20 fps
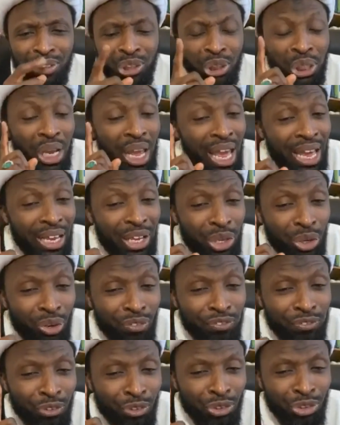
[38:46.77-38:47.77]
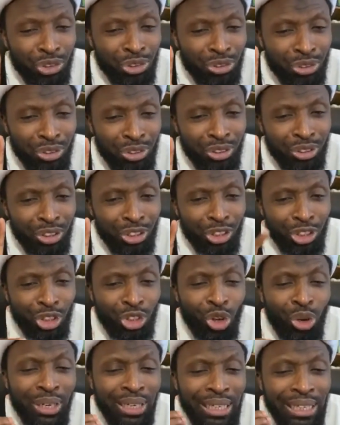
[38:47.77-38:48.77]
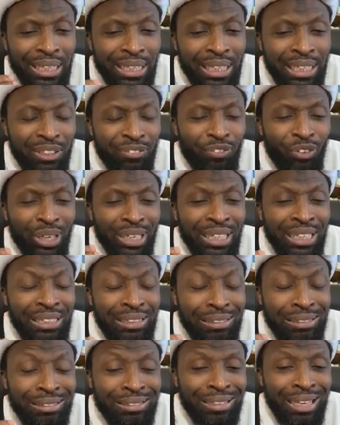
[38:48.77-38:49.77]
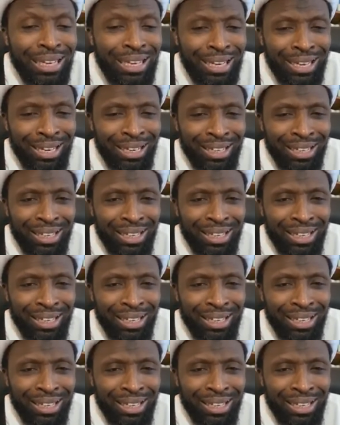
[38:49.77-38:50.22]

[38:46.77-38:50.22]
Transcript: Check your food. Don't eat for eating sake.